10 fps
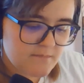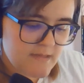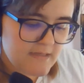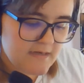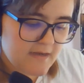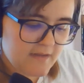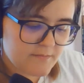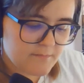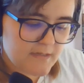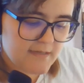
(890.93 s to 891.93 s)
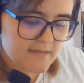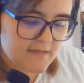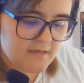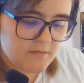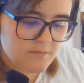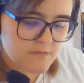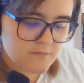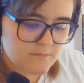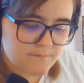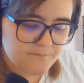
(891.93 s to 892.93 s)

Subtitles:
make it at the rate I get O2.